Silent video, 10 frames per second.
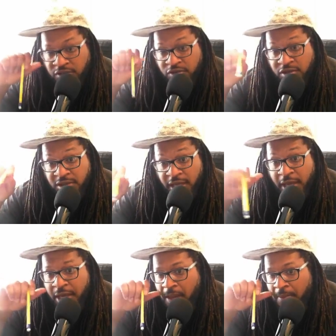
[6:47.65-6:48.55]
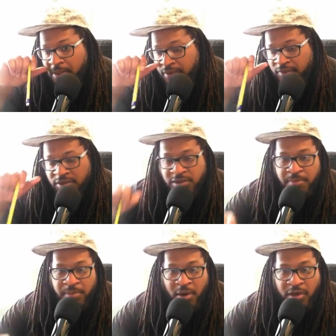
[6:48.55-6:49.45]
So today I'm going to give you
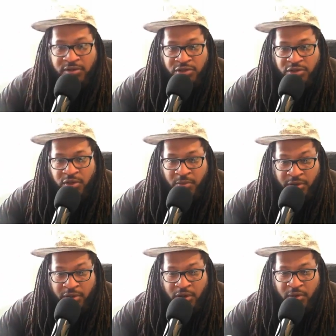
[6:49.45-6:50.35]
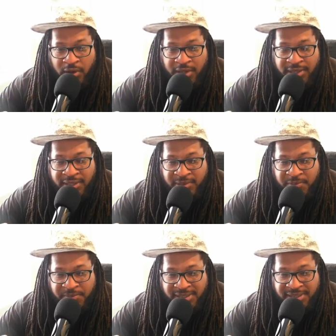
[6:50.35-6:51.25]
some bars too. And we're going
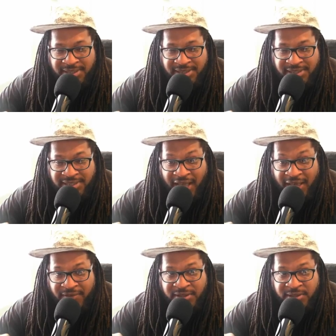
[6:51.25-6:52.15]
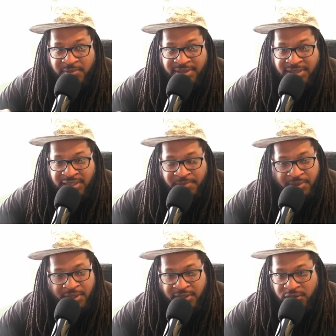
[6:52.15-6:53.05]
to dive a little bit
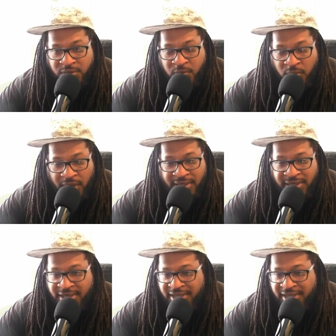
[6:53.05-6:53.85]
deeper into what